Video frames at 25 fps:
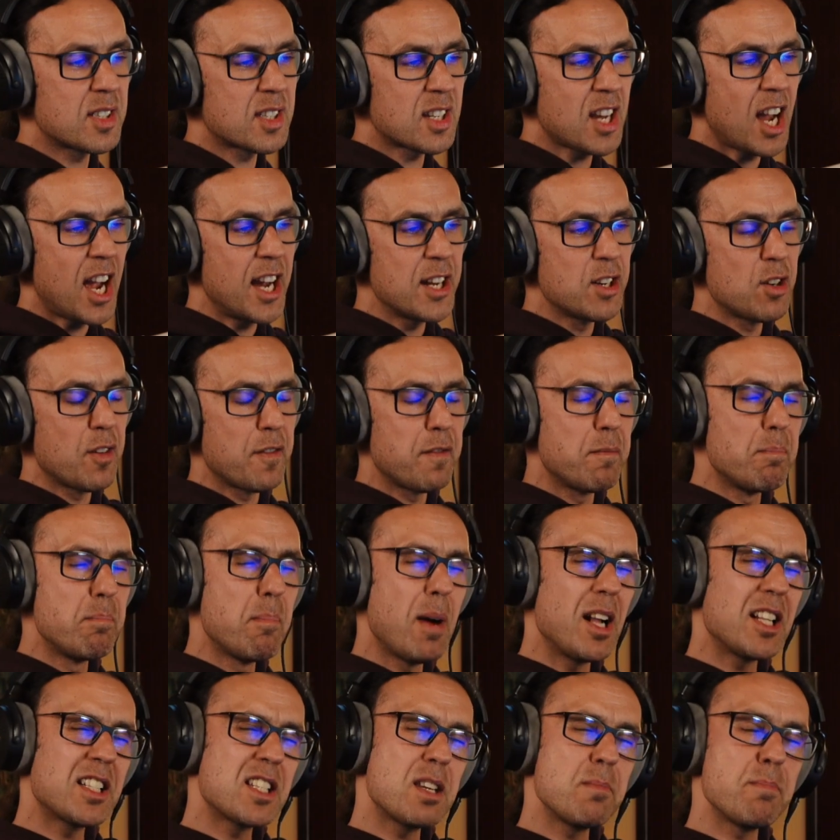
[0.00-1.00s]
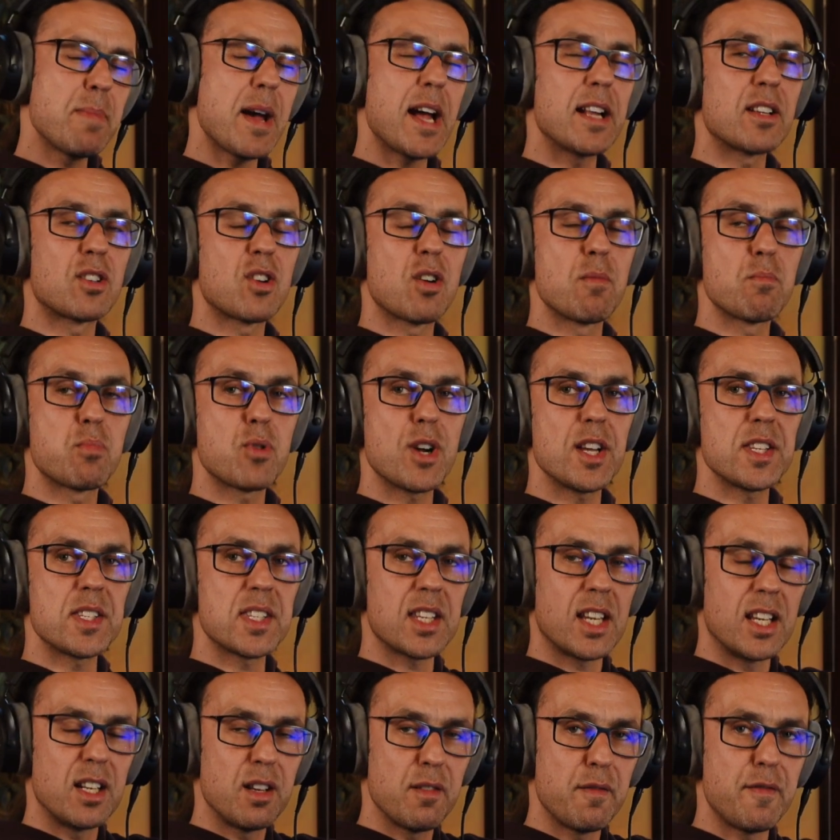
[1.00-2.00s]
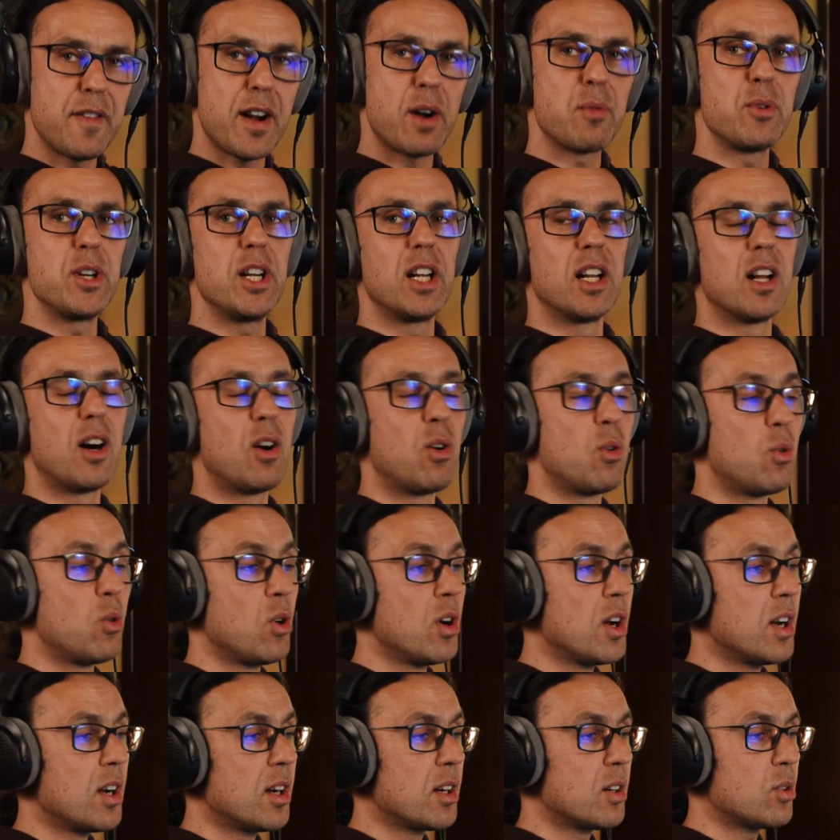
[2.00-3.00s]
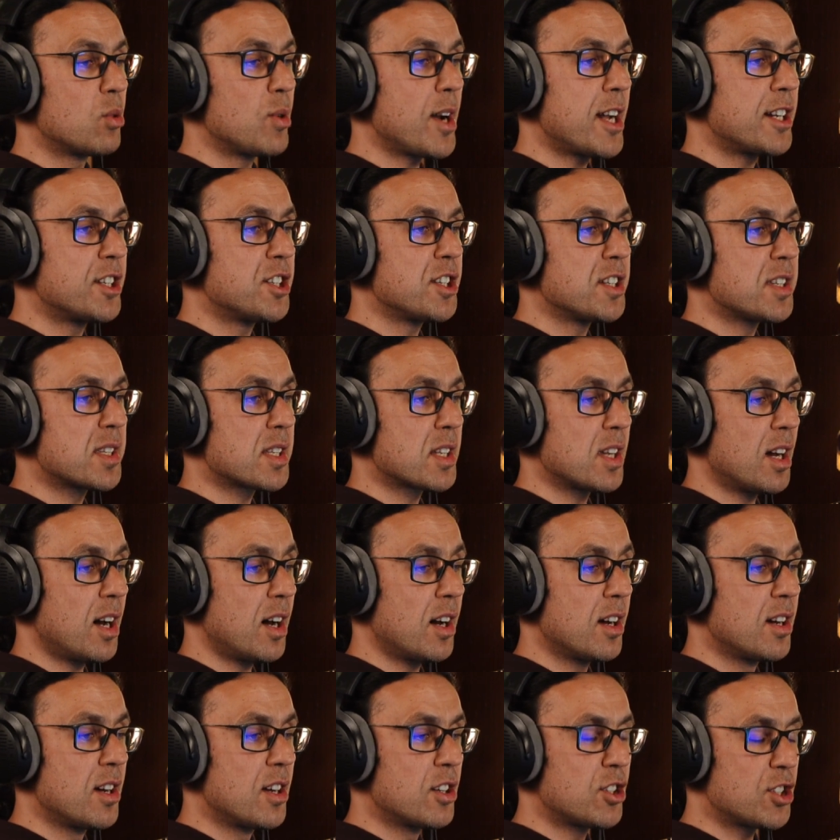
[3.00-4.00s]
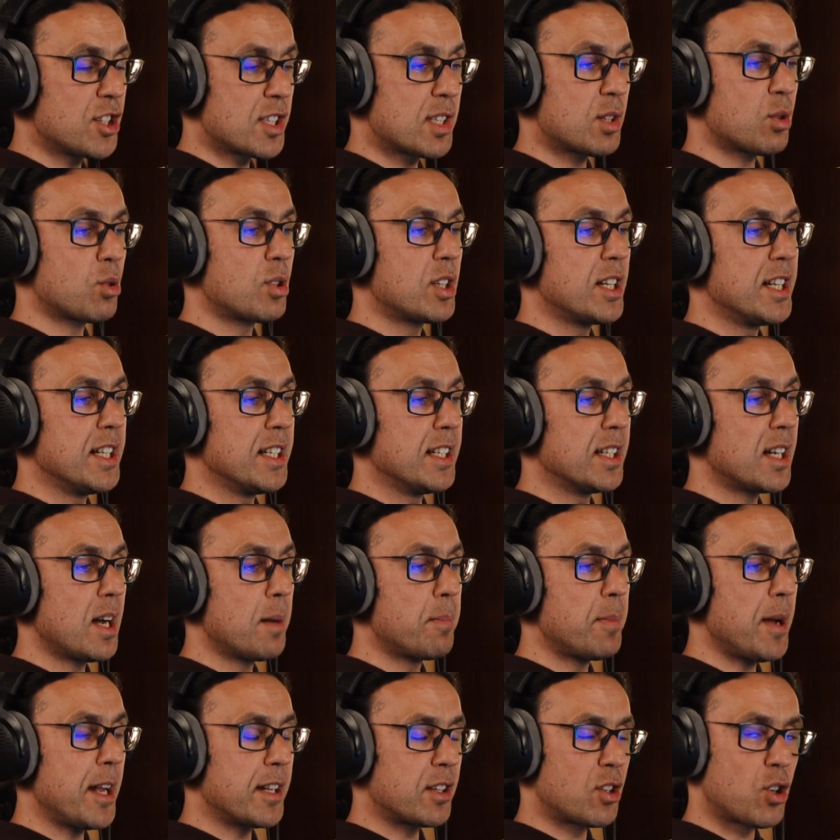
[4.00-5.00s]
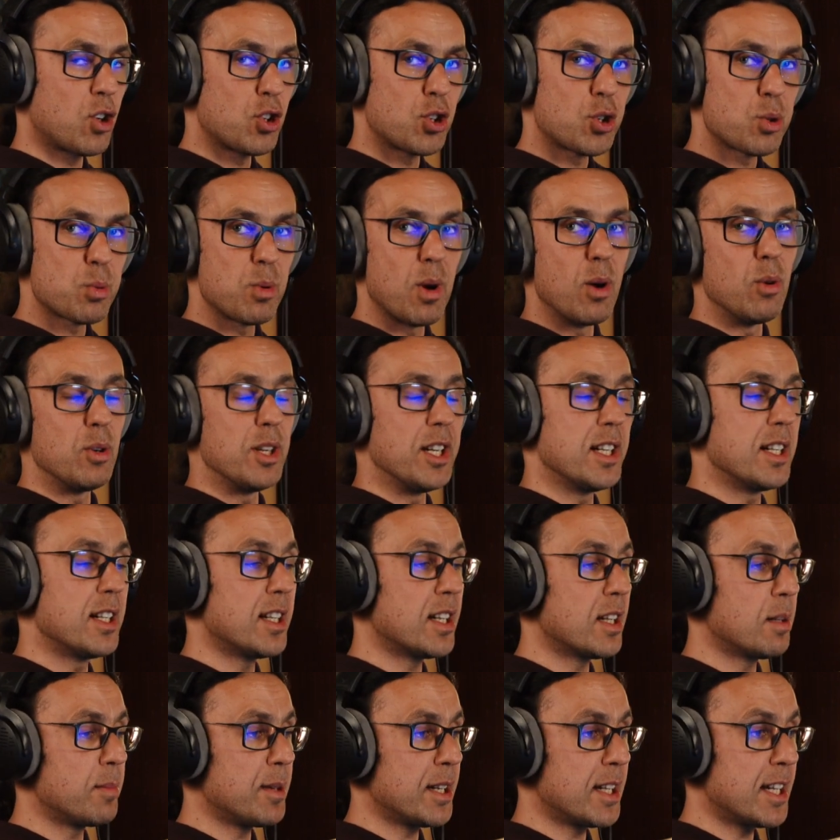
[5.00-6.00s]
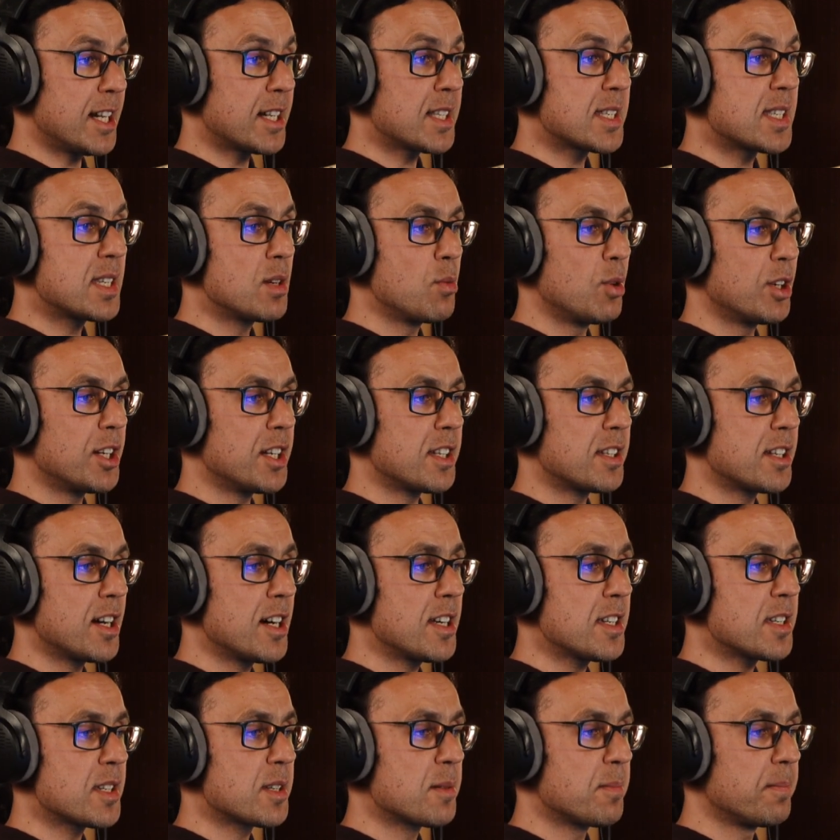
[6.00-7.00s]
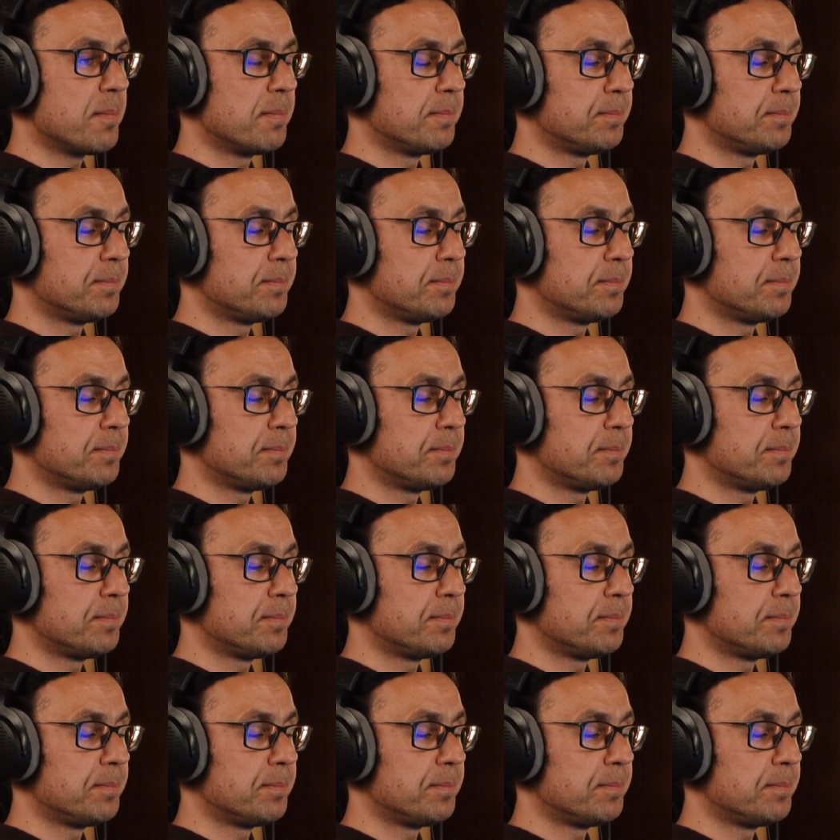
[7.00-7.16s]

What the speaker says: kind of multi-band compressing in the very low register just to clean it up and control it a little bit. Let's see what it does.